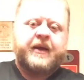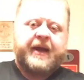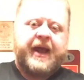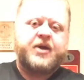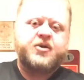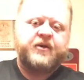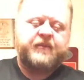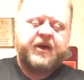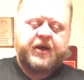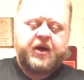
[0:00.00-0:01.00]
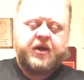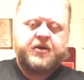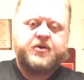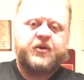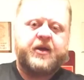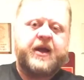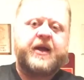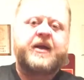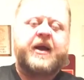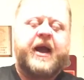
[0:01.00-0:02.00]
and action of my gun so that I
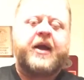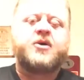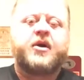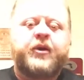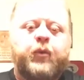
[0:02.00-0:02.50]
can actually